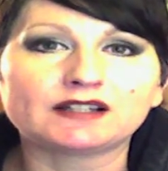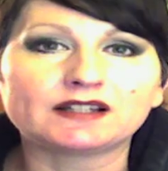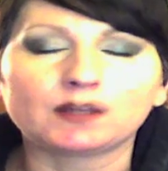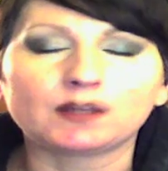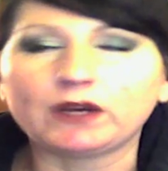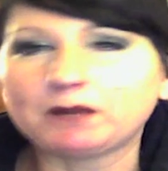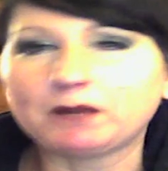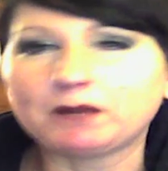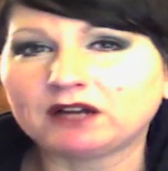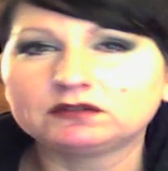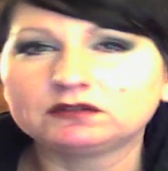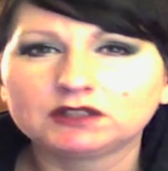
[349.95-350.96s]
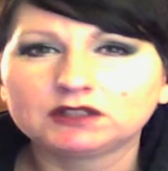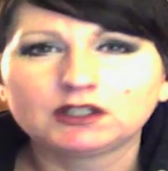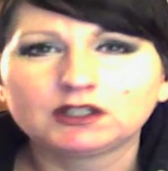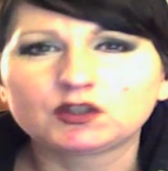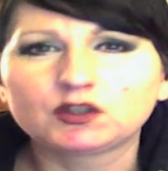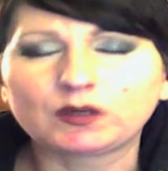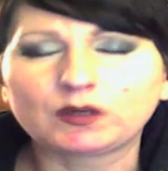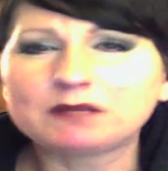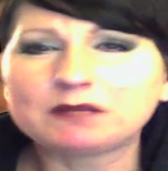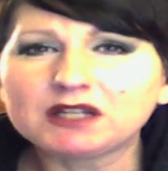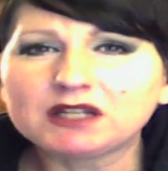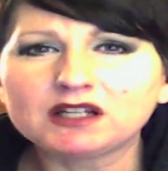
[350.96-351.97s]
They wait about 20
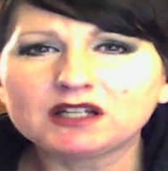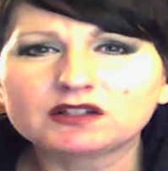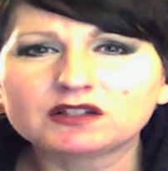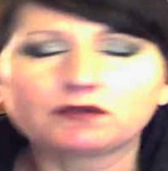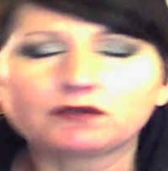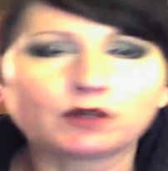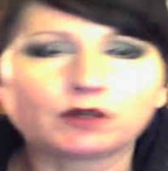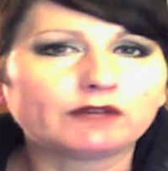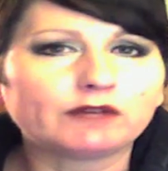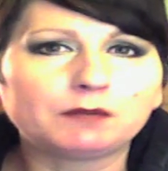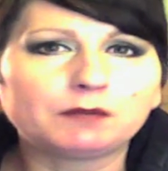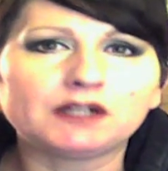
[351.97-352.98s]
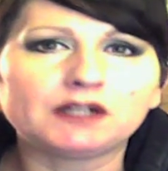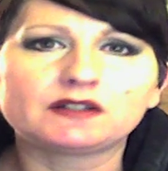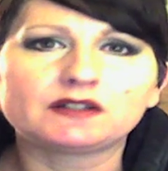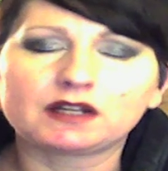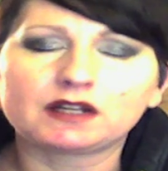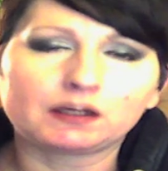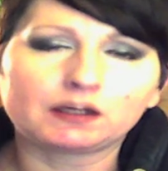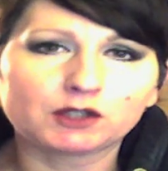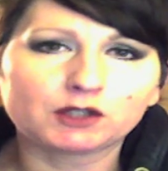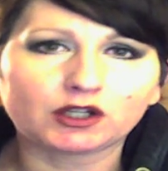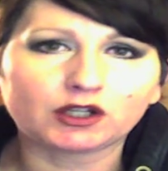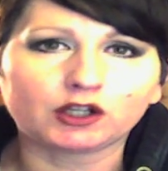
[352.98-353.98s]
minutes to 45 minutes. They come and
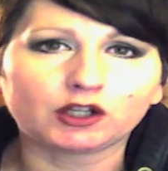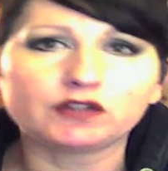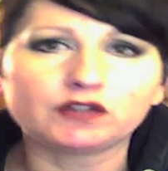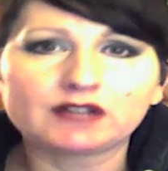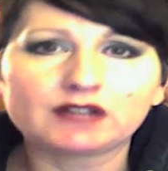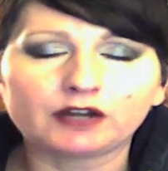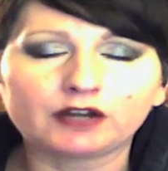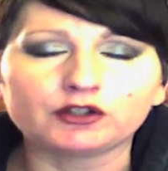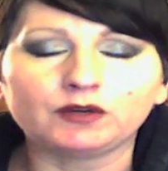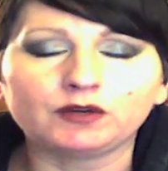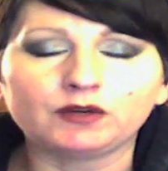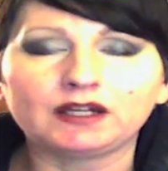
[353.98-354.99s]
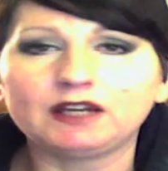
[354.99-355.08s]
check on you, see how you're doing.